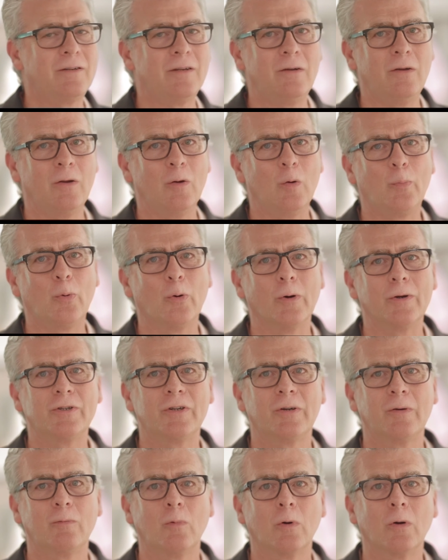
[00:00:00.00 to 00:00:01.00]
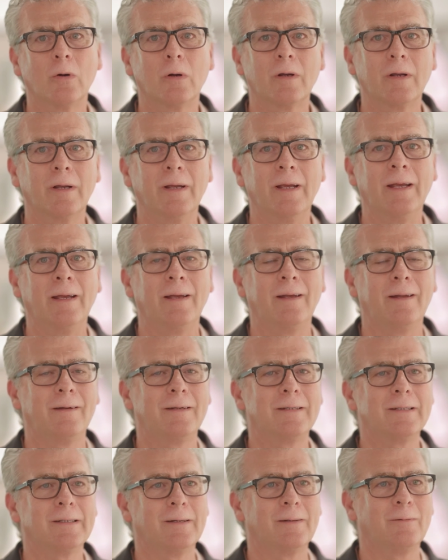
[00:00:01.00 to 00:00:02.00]
to do portrait work,
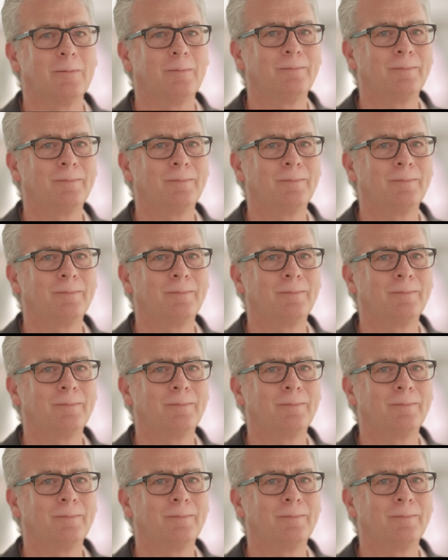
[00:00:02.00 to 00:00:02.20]
and uh,